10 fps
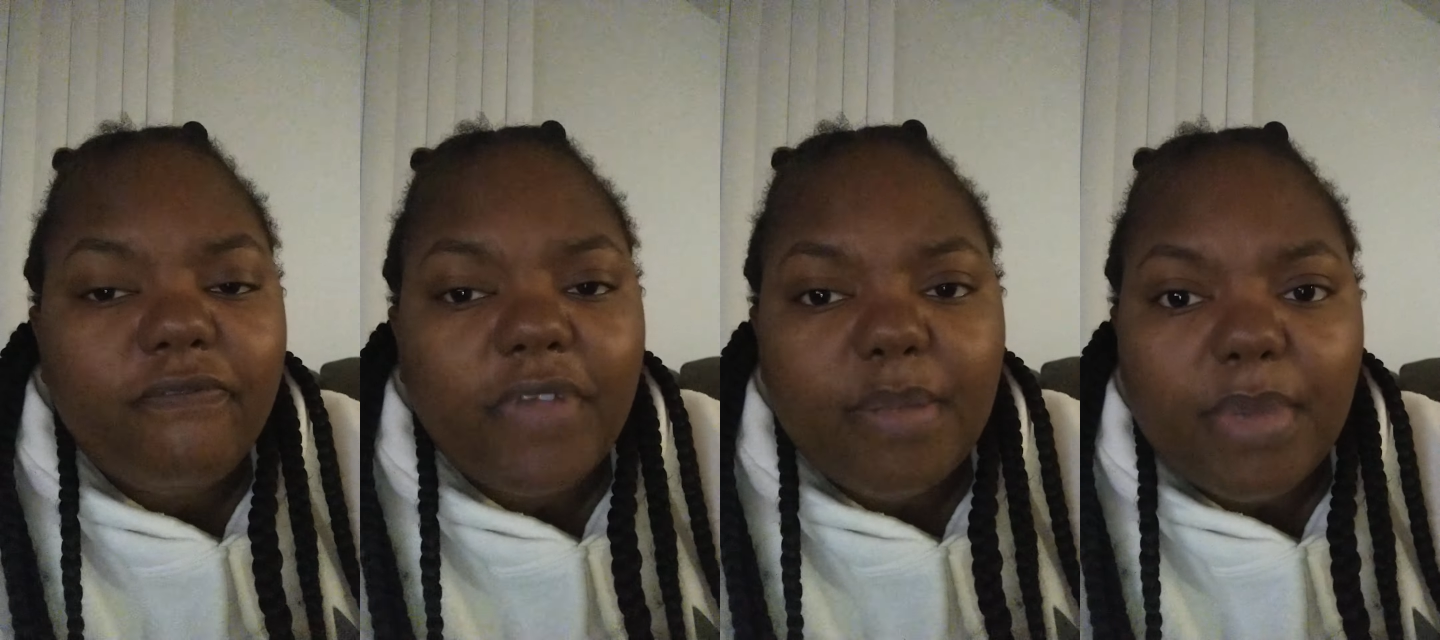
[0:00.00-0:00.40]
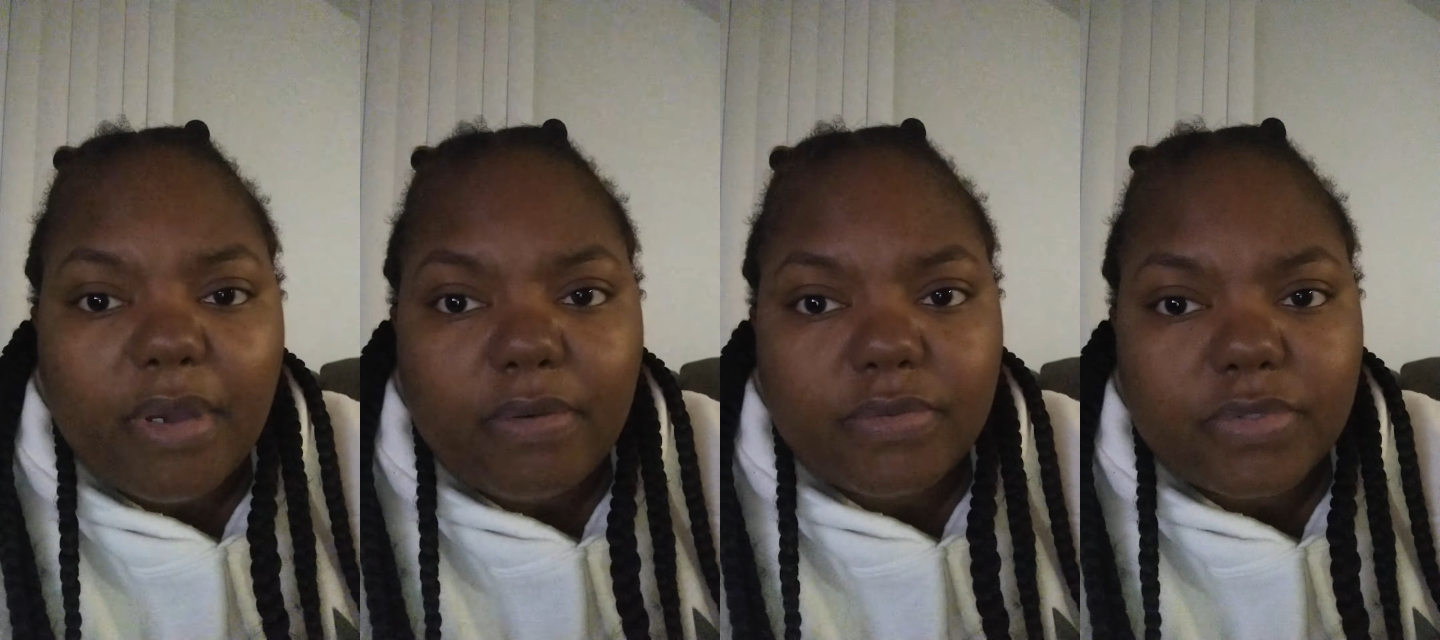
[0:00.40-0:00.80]

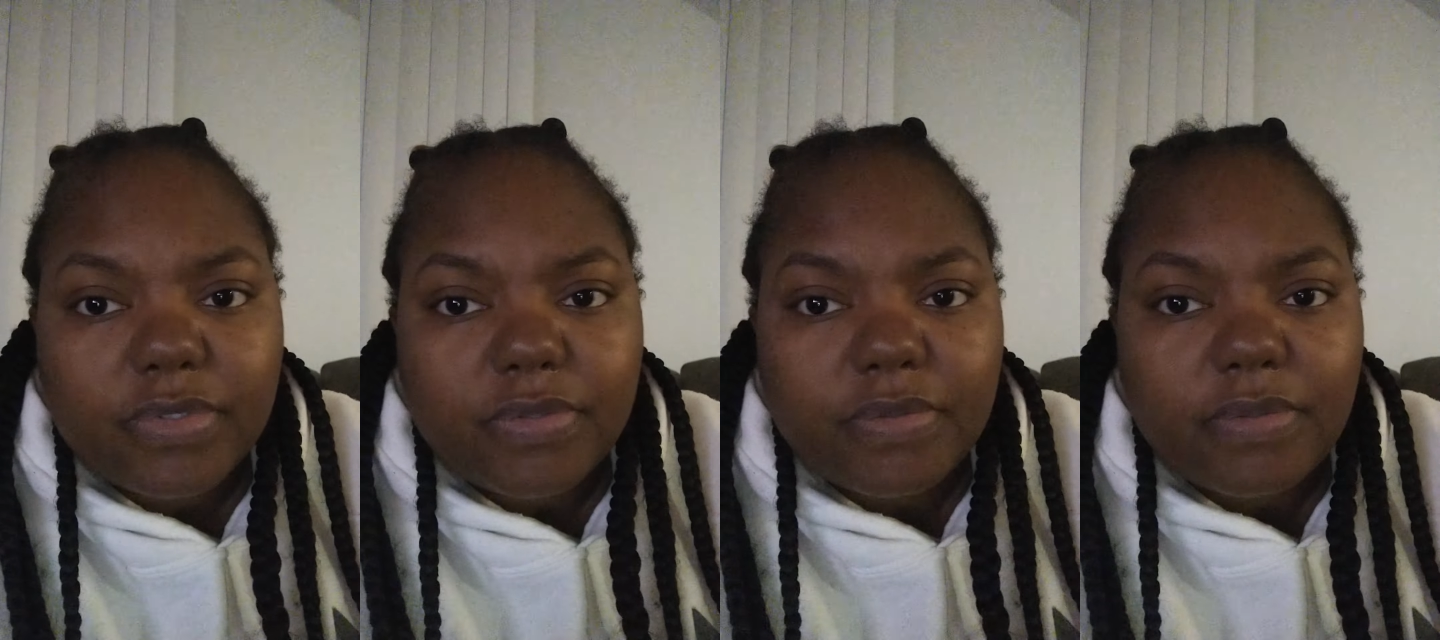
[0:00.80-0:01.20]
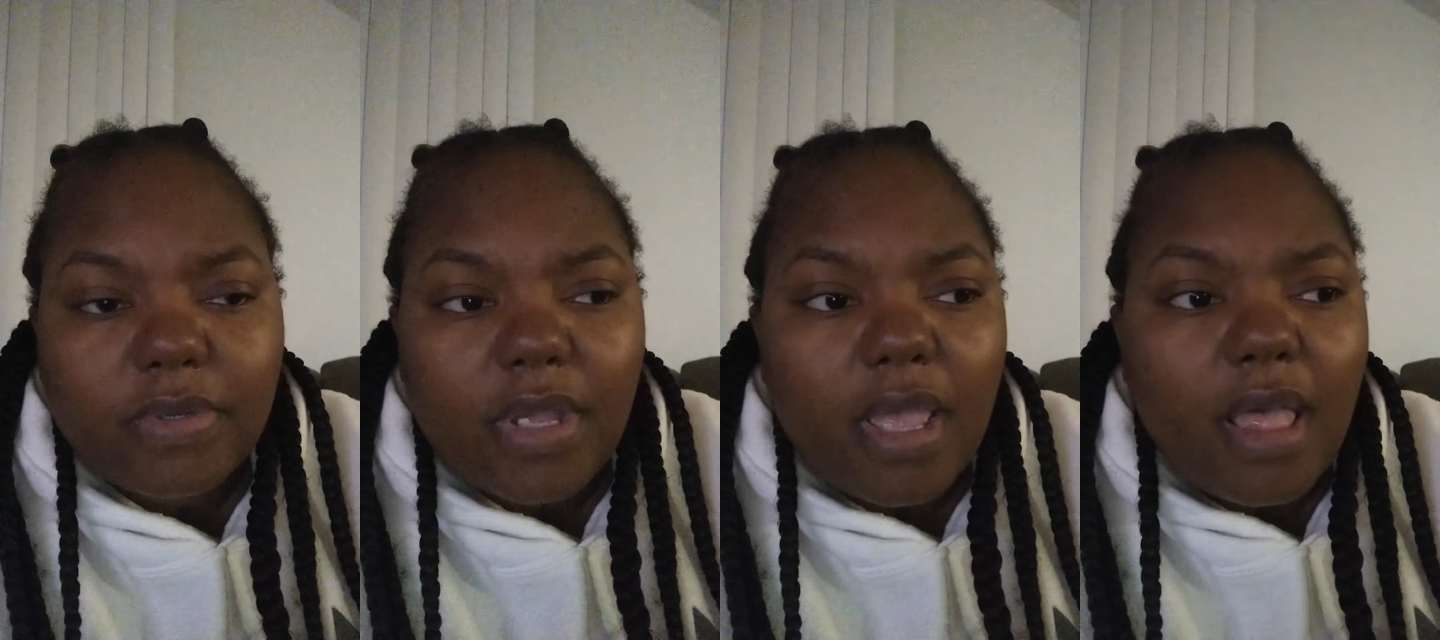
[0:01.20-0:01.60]
females
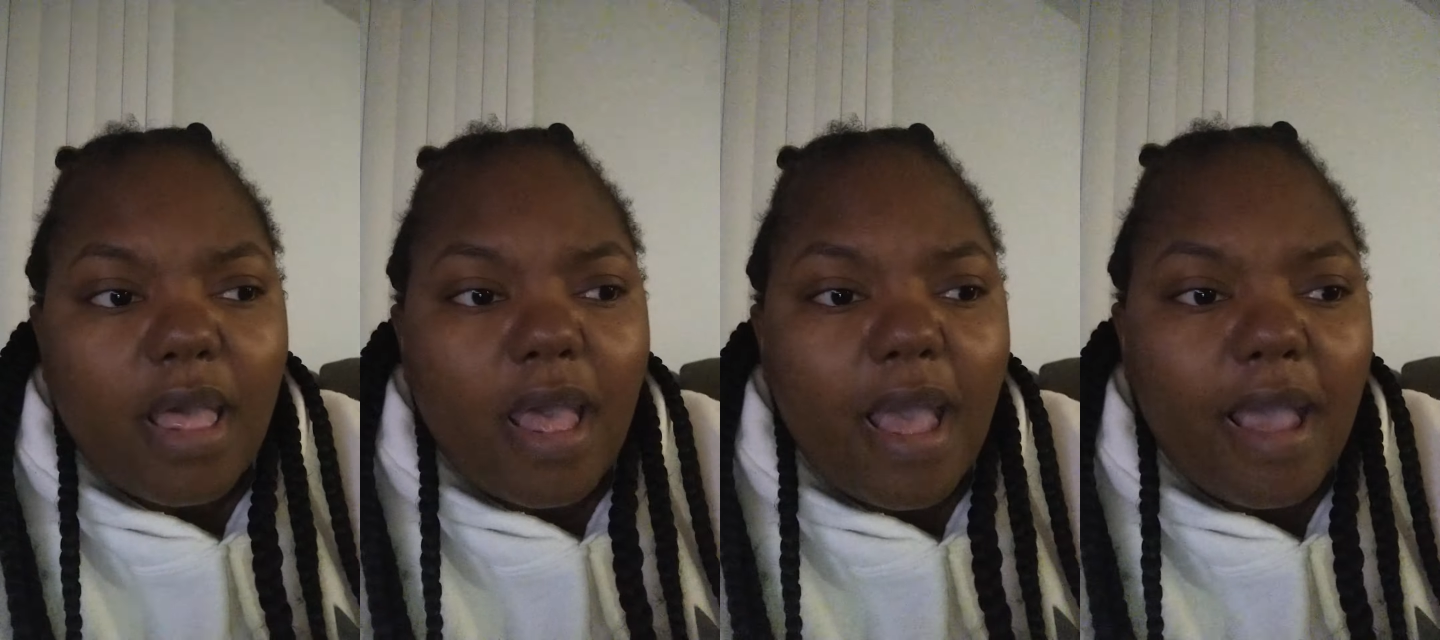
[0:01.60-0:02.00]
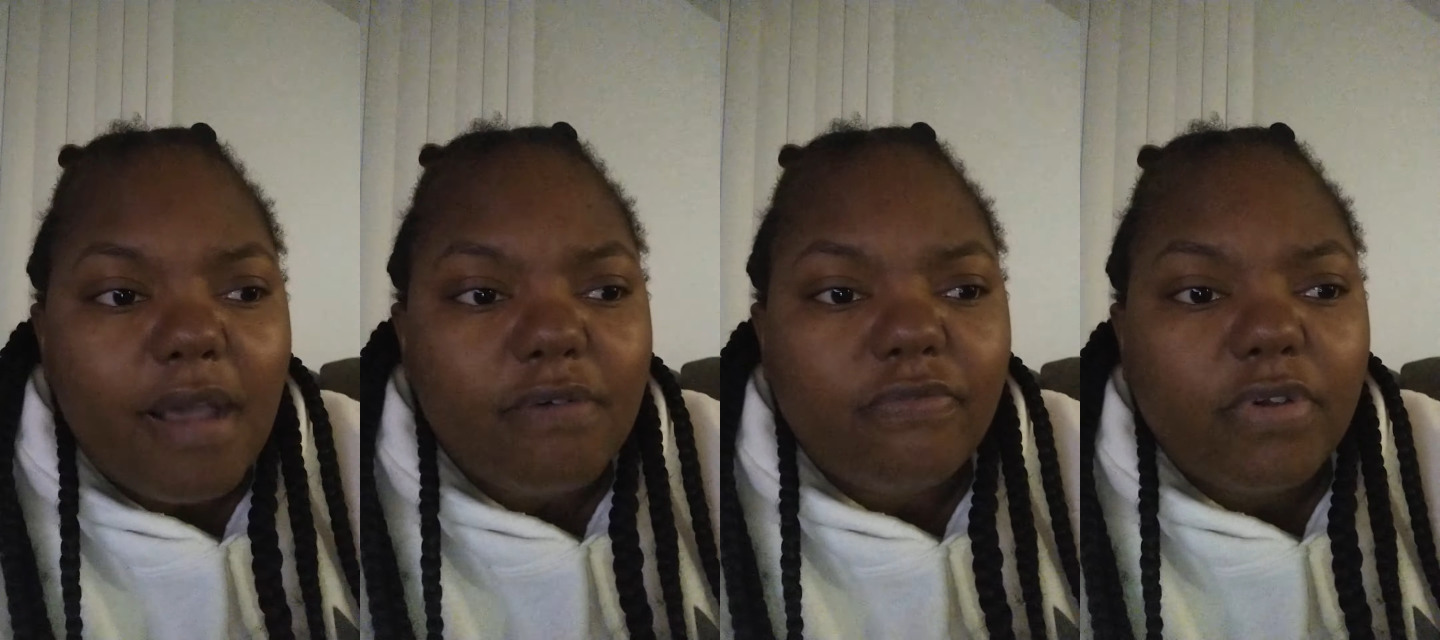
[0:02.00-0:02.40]

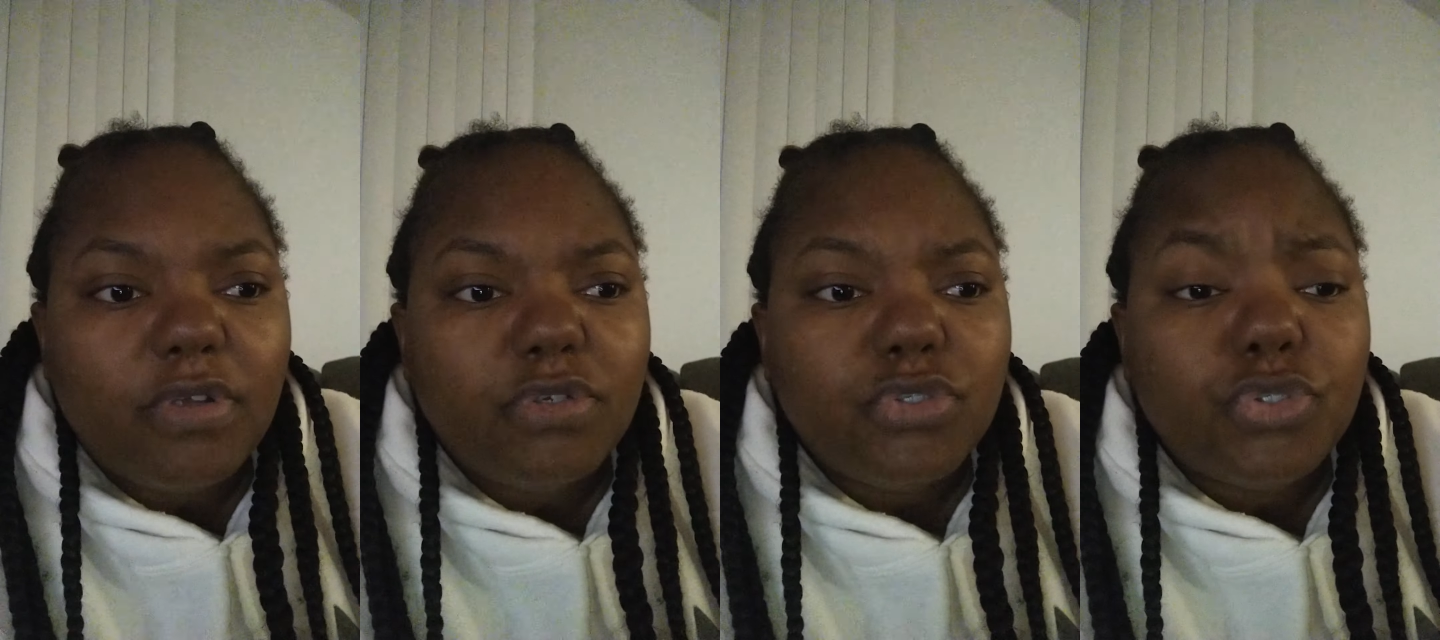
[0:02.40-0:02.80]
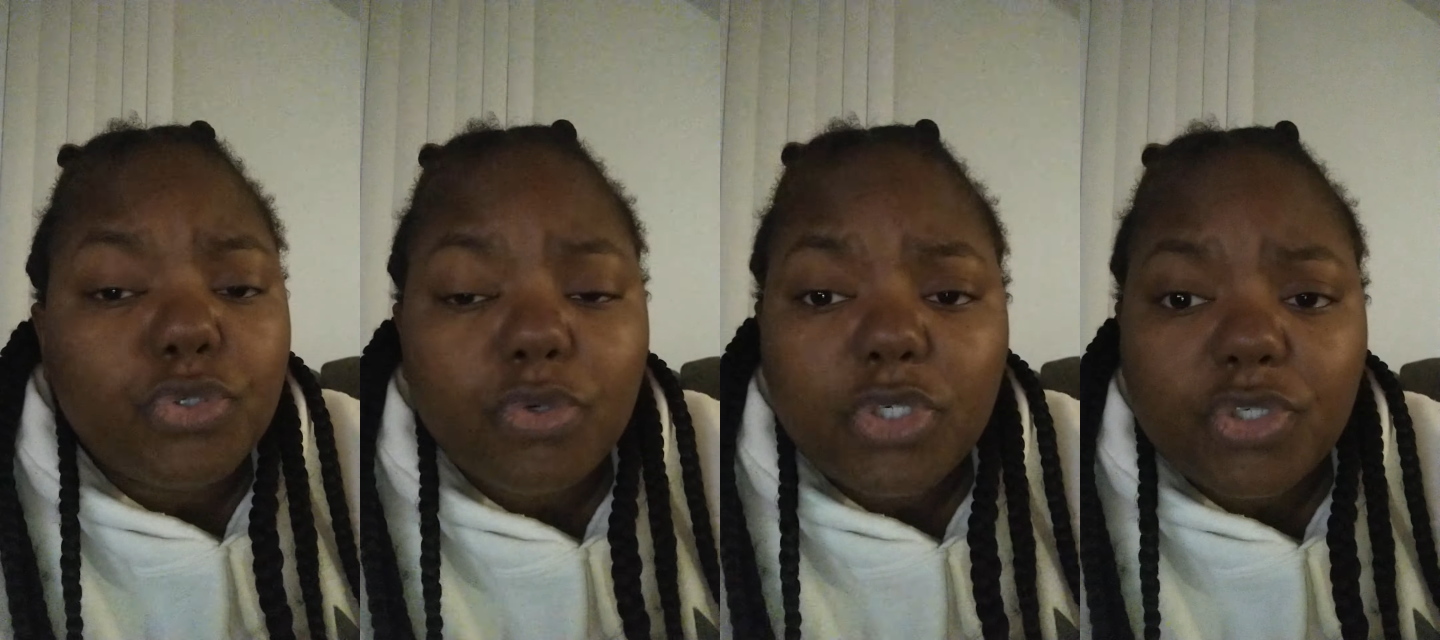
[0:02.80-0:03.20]
have
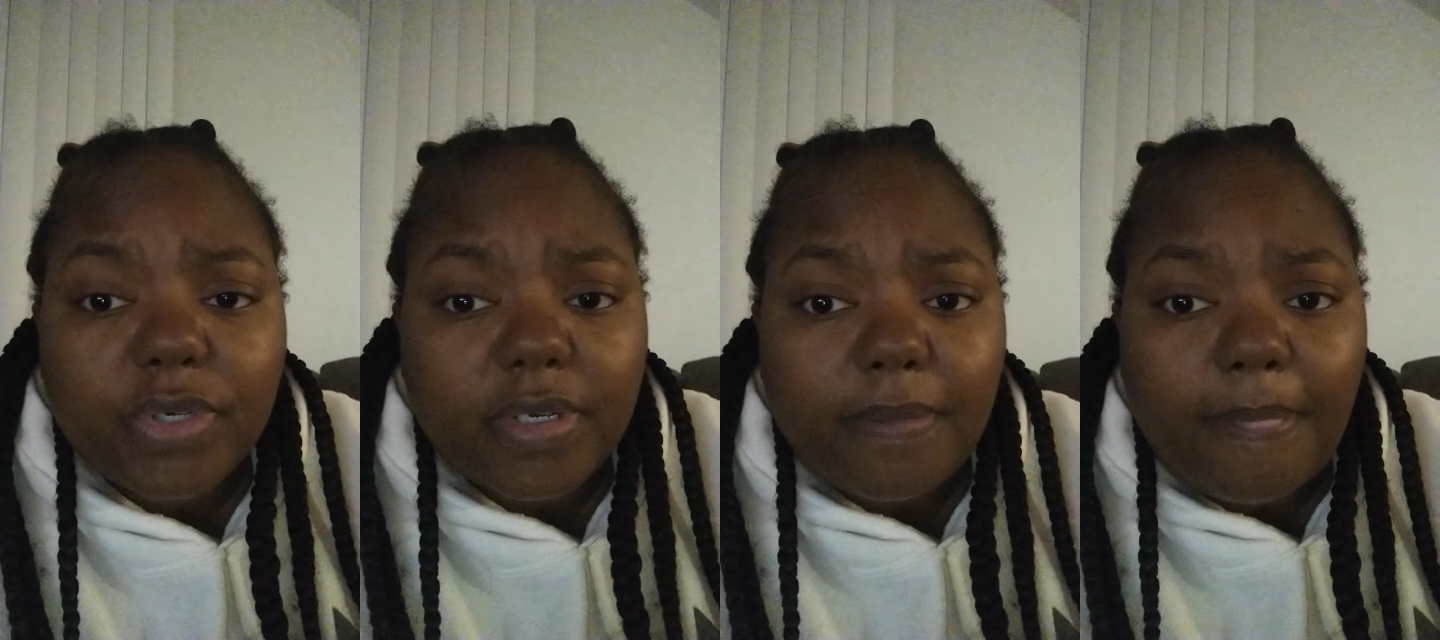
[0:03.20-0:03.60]
children,